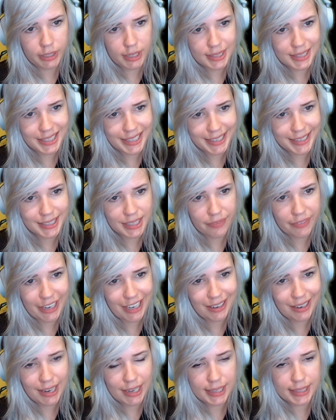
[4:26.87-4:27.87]
that
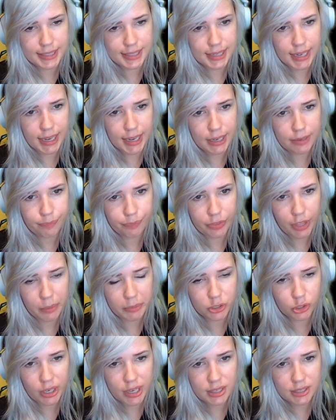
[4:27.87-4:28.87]
6789 said, I'm
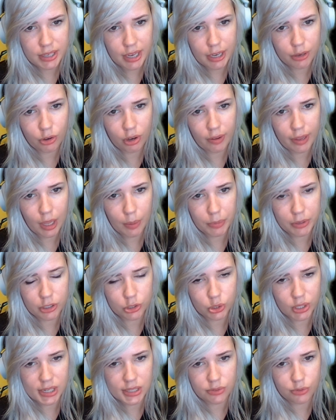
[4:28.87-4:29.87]
a trans guy growing up in a
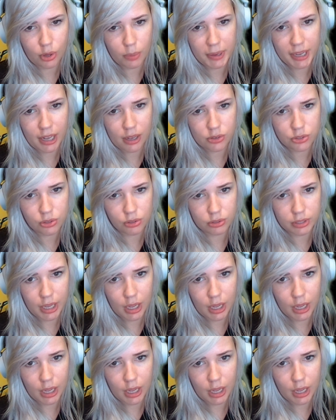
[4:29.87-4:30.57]
transphobic household.